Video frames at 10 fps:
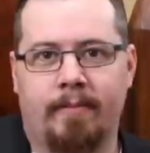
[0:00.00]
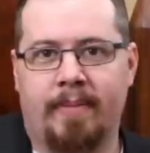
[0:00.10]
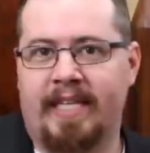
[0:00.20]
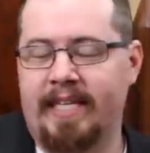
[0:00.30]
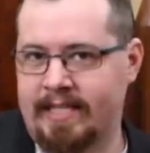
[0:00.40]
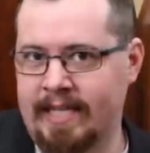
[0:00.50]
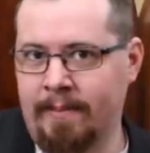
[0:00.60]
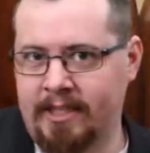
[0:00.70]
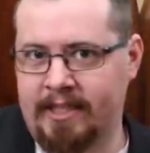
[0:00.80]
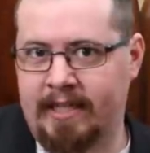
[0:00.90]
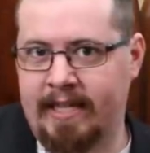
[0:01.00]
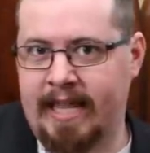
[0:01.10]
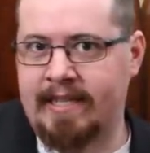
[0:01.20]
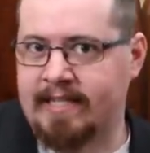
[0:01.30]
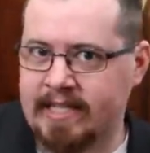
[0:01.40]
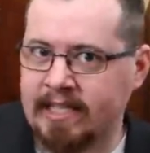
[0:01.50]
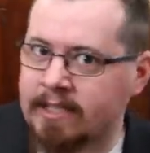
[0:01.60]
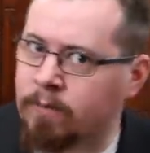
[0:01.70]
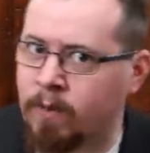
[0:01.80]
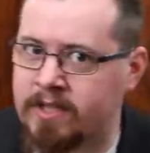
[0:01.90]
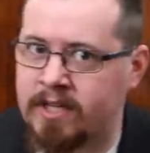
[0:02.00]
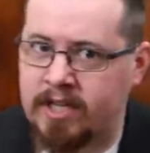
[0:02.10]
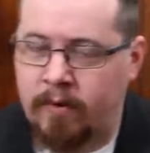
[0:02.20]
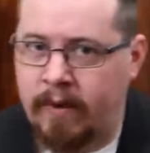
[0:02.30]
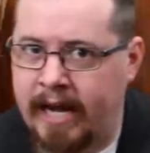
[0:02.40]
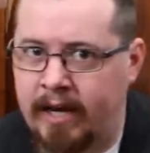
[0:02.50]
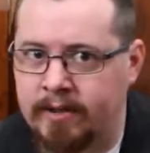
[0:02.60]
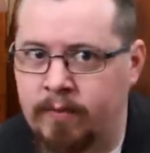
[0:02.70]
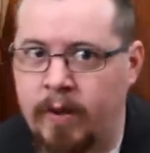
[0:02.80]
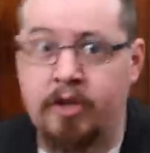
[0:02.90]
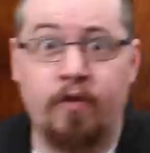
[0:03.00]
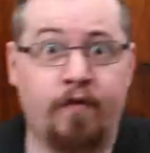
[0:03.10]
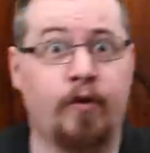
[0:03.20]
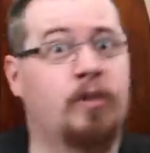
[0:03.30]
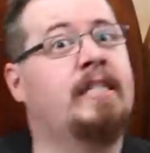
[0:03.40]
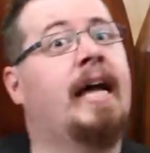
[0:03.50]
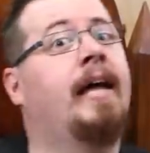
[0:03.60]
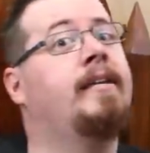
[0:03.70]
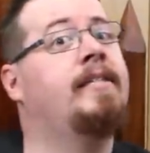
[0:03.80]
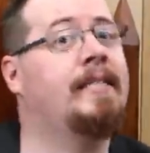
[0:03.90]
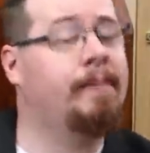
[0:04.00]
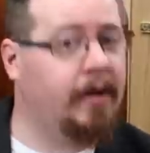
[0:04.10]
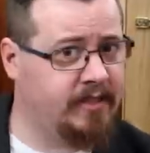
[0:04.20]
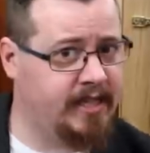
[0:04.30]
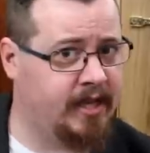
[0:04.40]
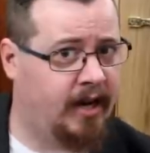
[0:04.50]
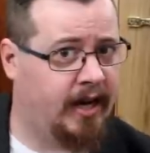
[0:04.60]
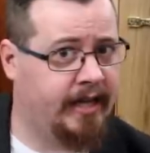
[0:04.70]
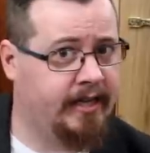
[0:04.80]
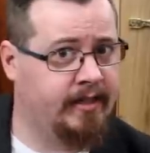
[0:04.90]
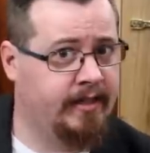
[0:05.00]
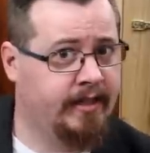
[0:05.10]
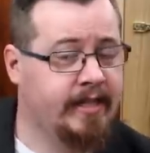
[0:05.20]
But the assumption that steel wasn't around when you first started smelting iron